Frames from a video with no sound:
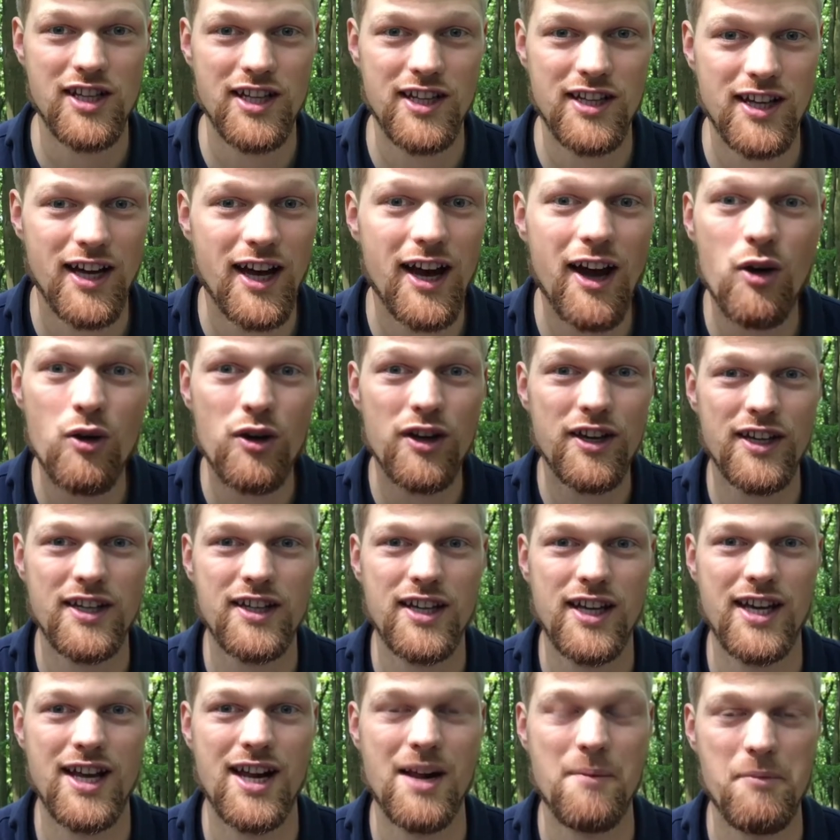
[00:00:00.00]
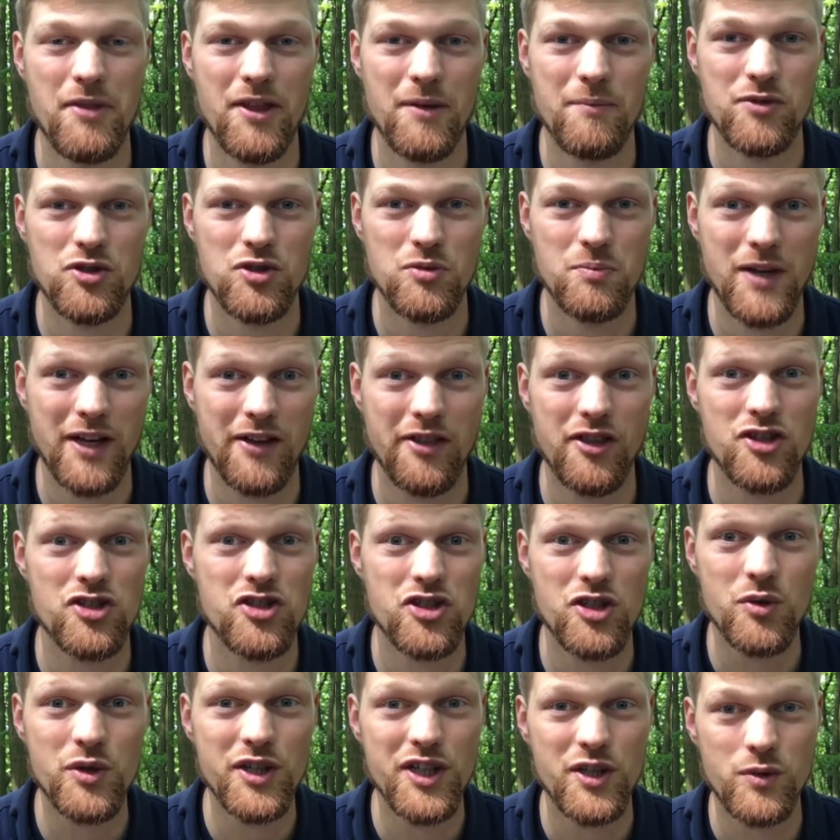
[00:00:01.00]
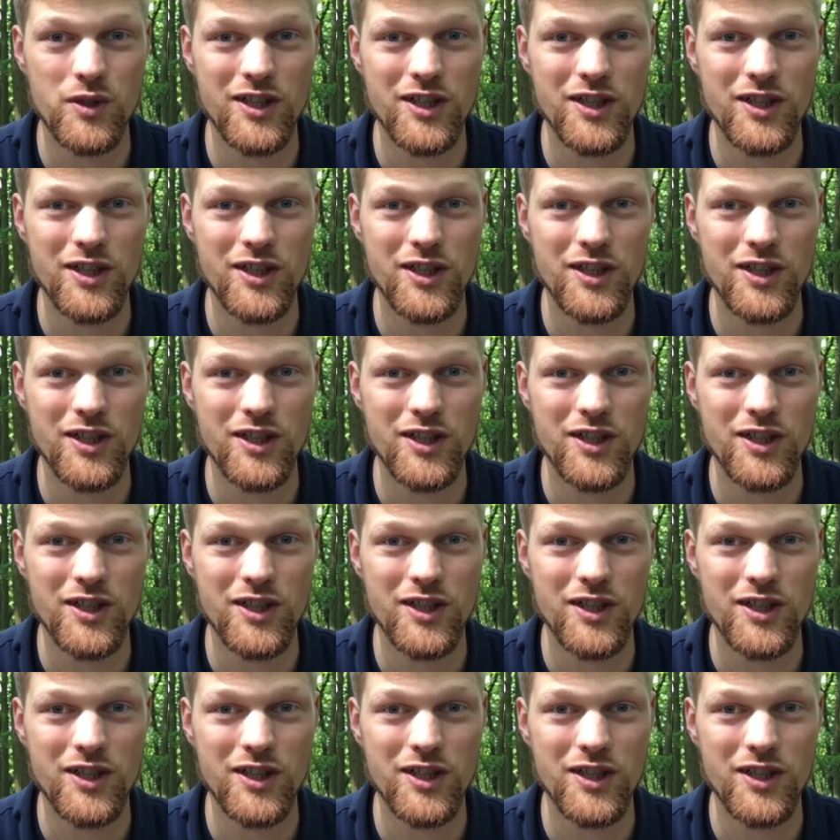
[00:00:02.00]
like, how can I help them to make the story